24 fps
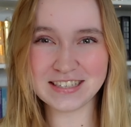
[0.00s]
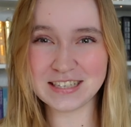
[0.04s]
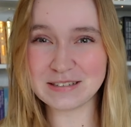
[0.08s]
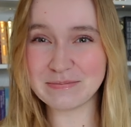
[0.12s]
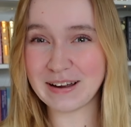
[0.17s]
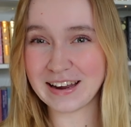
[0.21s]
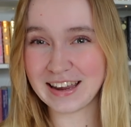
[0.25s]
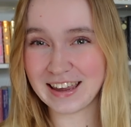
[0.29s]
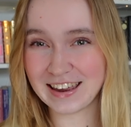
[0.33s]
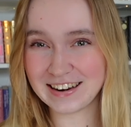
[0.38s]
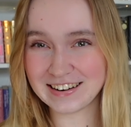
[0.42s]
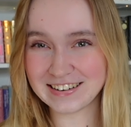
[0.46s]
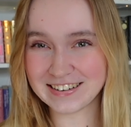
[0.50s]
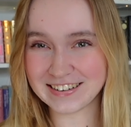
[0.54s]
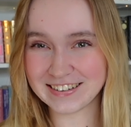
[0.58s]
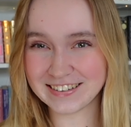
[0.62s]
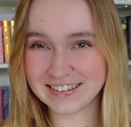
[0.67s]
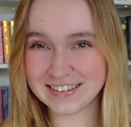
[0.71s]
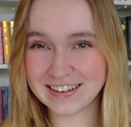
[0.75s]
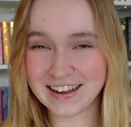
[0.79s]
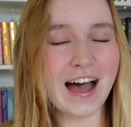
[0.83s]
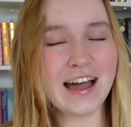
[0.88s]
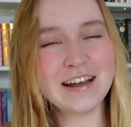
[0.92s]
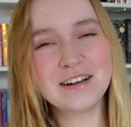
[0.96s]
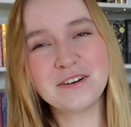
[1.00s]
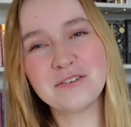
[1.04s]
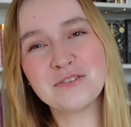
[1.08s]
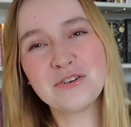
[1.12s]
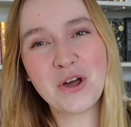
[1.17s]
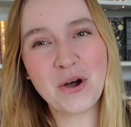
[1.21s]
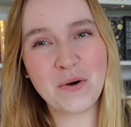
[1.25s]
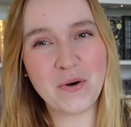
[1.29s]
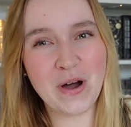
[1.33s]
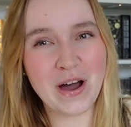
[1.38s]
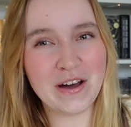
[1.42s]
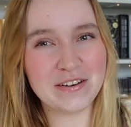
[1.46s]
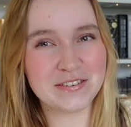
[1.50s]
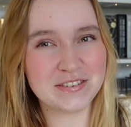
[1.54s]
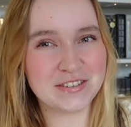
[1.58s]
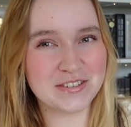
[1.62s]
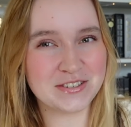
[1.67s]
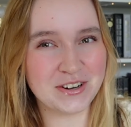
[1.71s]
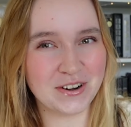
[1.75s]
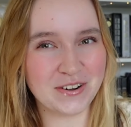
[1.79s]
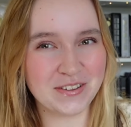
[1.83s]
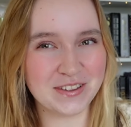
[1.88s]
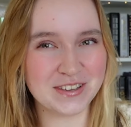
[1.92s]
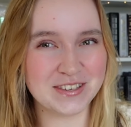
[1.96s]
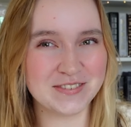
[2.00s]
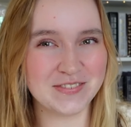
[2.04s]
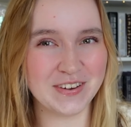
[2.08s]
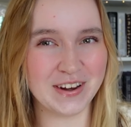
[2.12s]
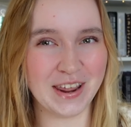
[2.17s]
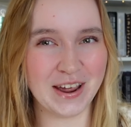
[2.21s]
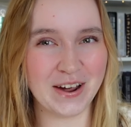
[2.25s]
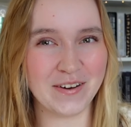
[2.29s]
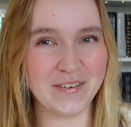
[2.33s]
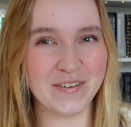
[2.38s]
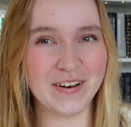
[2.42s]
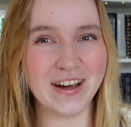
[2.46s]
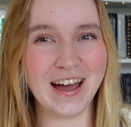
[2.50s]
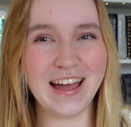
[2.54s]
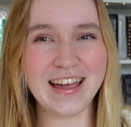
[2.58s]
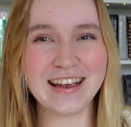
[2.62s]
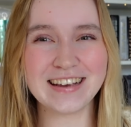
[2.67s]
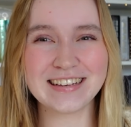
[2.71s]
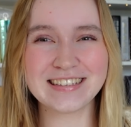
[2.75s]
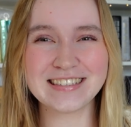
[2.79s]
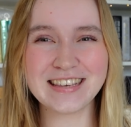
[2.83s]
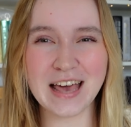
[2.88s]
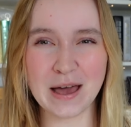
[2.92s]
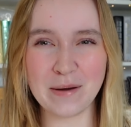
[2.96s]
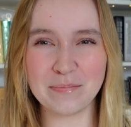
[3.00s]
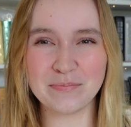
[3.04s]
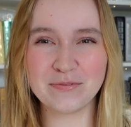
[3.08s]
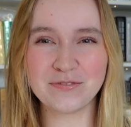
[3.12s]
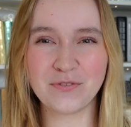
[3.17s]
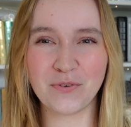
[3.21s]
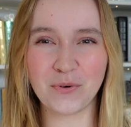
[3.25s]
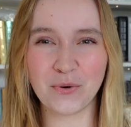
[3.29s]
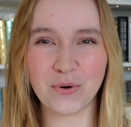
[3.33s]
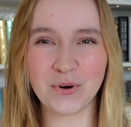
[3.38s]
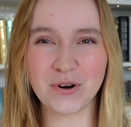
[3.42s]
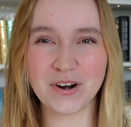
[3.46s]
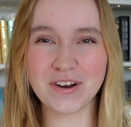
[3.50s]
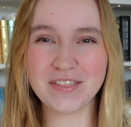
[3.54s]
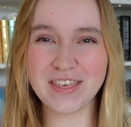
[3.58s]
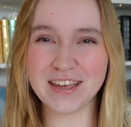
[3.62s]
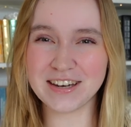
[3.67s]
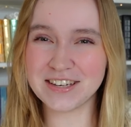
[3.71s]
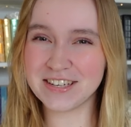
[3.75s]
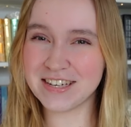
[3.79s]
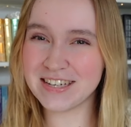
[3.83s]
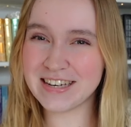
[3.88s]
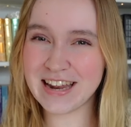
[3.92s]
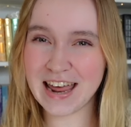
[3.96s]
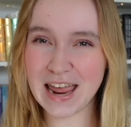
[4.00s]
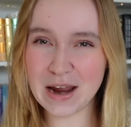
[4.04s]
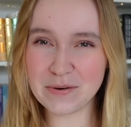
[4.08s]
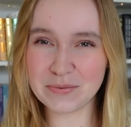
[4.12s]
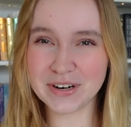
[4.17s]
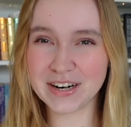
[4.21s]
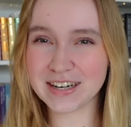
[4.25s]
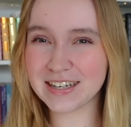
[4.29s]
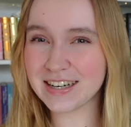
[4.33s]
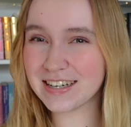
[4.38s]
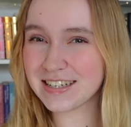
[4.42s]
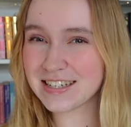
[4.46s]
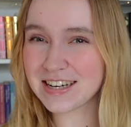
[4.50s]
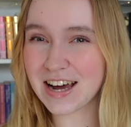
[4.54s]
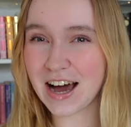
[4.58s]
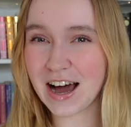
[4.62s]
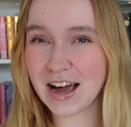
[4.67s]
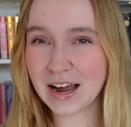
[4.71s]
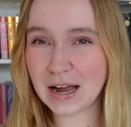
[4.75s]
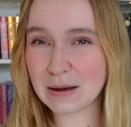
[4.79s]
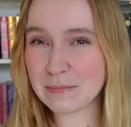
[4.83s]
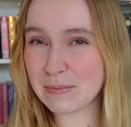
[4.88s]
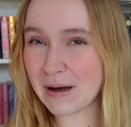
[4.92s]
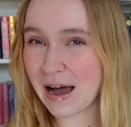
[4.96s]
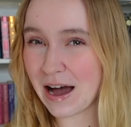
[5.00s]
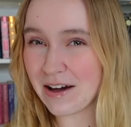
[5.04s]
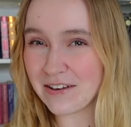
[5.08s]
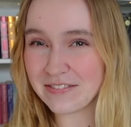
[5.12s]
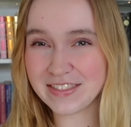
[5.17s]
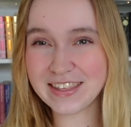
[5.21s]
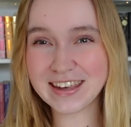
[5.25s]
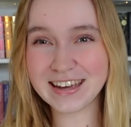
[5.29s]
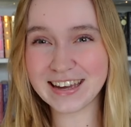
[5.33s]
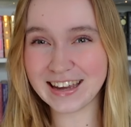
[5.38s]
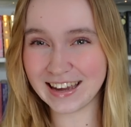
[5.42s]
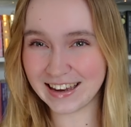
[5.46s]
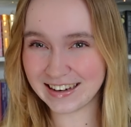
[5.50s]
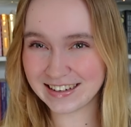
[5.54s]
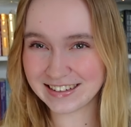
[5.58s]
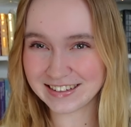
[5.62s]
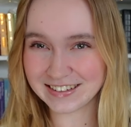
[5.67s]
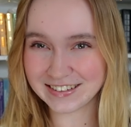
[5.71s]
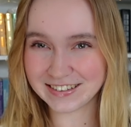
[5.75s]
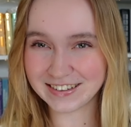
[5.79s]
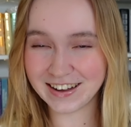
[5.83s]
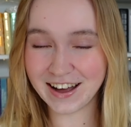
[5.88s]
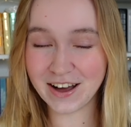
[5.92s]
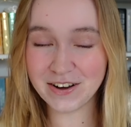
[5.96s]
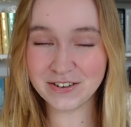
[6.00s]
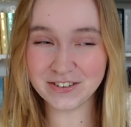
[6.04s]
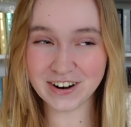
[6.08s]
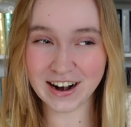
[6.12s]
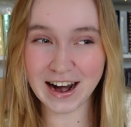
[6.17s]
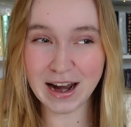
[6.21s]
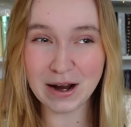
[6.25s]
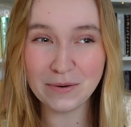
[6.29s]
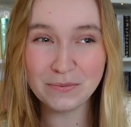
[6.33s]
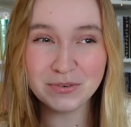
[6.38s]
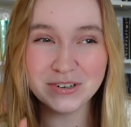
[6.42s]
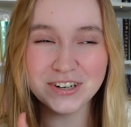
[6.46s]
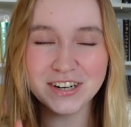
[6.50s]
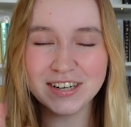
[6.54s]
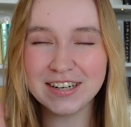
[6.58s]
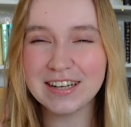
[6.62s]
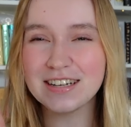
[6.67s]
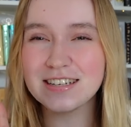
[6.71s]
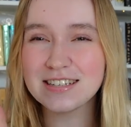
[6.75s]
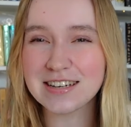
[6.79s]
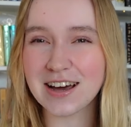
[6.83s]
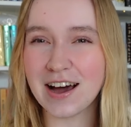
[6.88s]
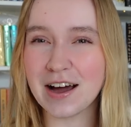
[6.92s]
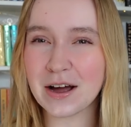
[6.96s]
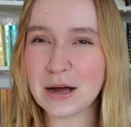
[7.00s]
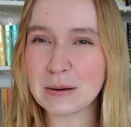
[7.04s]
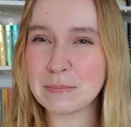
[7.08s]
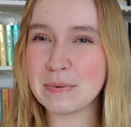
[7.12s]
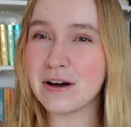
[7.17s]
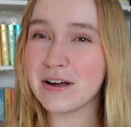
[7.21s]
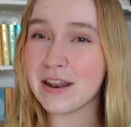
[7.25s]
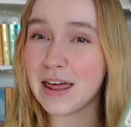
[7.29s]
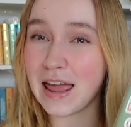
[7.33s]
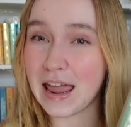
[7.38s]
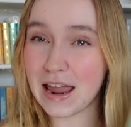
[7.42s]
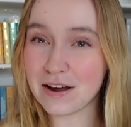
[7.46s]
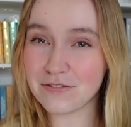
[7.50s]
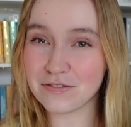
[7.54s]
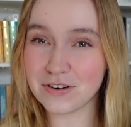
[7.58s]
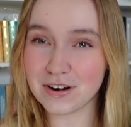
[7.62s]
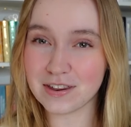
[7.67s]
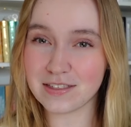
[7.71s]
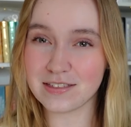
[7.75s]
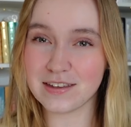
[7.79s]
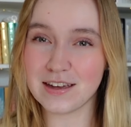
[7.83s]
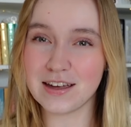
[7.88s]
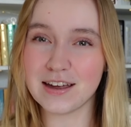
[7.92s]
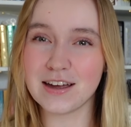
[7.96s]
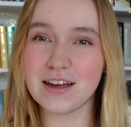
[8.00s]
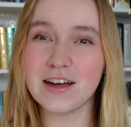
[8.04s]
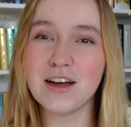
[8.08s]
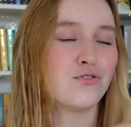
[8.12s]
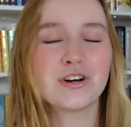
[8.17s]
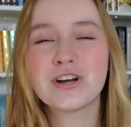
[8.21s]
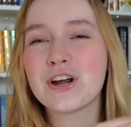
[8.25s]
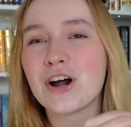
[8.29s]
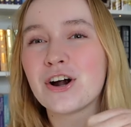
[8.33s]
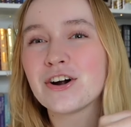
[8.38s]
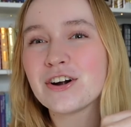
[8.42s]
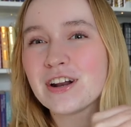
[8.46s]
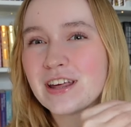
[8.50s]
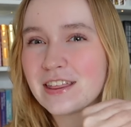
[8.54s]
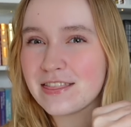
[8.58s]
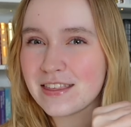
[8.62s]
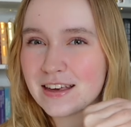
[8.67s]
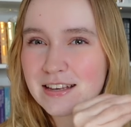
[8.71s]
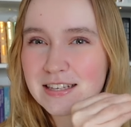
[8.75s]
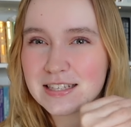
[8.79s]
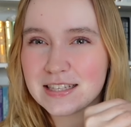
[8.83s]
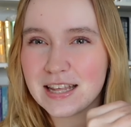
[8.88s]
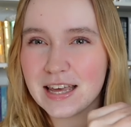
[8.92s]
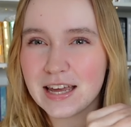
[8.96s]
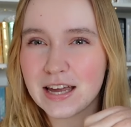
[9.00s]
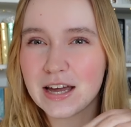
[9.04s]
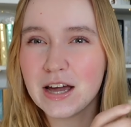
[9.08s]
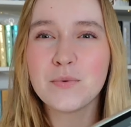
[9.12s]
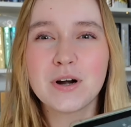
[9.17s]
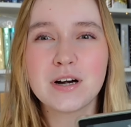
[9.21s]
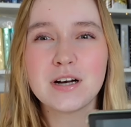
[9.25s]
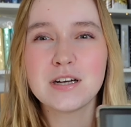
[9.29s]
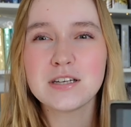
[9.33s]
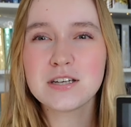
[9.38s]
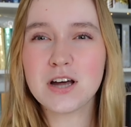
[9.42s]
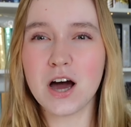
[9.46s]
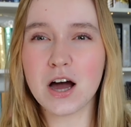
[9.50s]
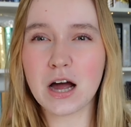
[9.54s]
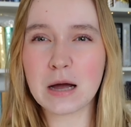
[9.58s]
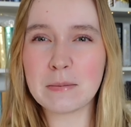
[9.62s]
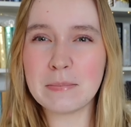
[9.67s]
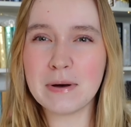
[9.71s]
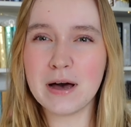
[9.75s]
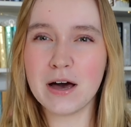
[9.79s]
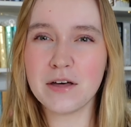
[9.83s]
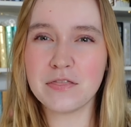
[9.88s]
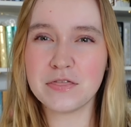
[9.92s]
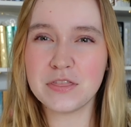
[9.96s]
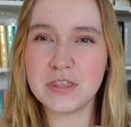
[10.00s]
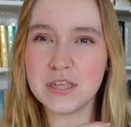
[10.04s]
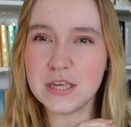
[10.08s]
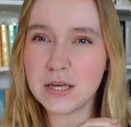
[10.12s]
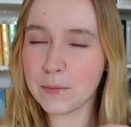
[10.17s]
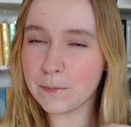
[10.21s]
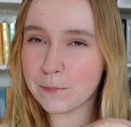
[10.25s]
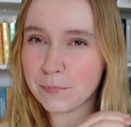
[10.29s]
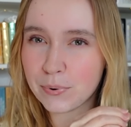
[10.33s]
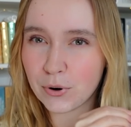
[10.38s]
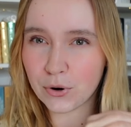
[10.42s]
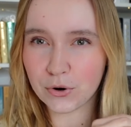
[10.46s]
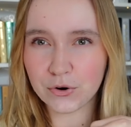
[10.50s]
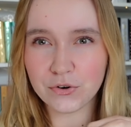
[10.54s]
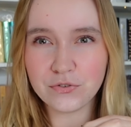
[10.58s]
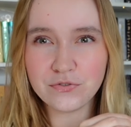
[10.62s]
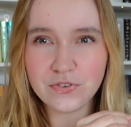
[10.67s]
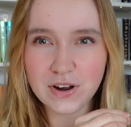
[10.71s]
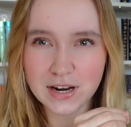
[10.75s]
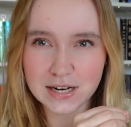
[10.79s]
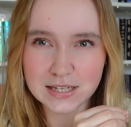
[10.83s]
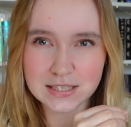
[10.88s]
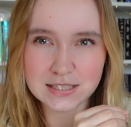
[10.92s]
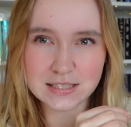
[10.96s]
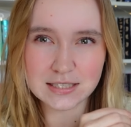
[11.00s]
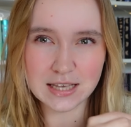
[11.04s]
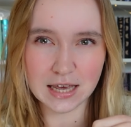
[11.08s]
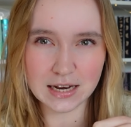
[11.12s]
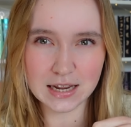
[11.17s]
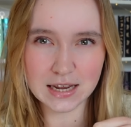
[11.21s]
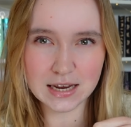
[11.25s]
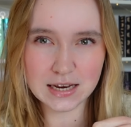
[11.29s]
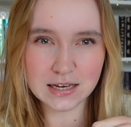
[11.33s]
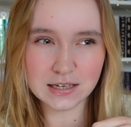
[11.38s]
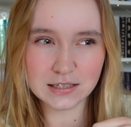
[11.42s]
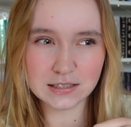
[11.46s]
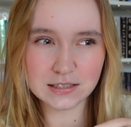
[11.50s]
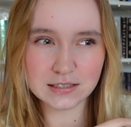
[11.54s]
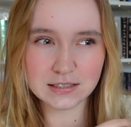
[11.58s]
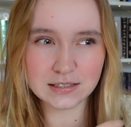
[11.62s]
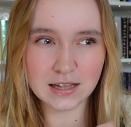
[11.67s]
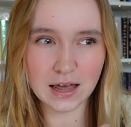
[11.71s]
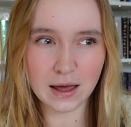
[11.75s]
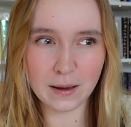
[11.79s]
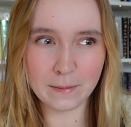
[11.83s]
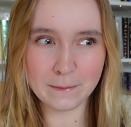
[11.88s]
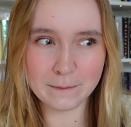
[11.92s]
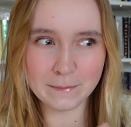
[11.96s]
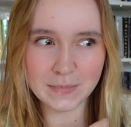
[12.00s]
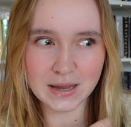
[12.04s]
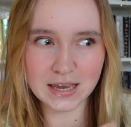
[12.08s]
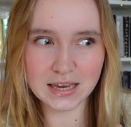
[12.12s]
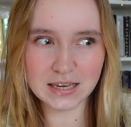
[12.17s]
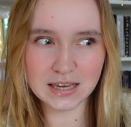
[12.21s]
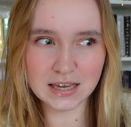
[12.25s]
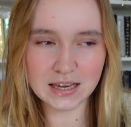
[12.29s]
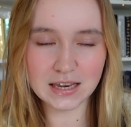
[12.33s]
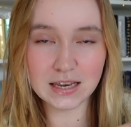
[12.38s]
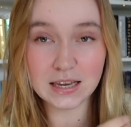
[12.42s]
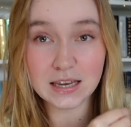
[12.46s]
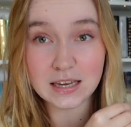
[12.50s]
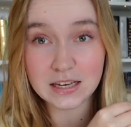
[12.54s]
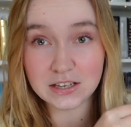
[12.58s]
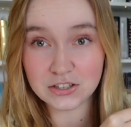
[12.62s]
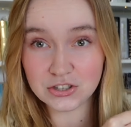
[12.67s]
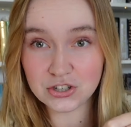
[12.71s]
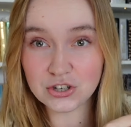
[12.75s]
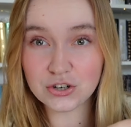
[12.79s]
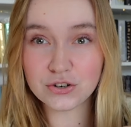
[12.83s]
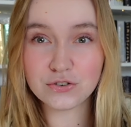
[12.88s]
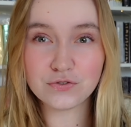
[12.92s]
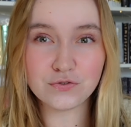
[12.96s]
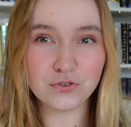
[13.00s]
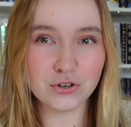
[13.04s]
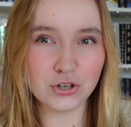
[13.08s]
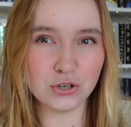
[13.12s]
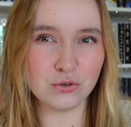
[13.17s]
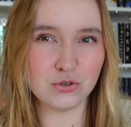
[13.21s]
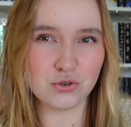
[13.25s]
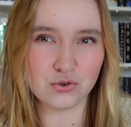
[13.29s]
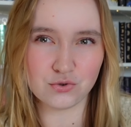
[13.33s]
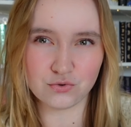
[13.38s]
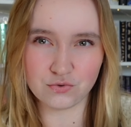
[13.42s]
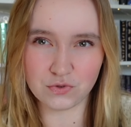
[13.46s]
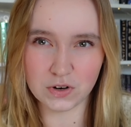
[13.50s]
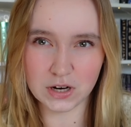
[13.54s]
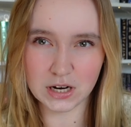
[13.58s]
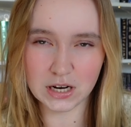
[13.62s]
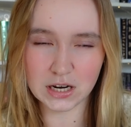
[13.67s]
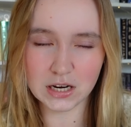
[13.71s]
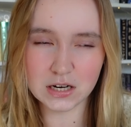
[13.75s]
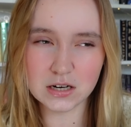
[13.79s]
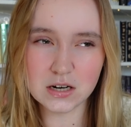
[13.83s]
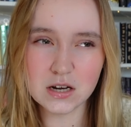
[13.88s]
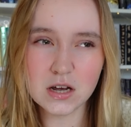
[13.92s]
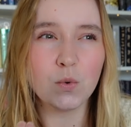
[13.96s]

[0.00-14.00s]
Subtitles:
is my Kindle. I don't know how to start this video except for that today we're gonna talk about the Kindle, alright? We're gonna talk about everything regarding this thing. We're gonna talk about the perfect settings that make it easier for you to read.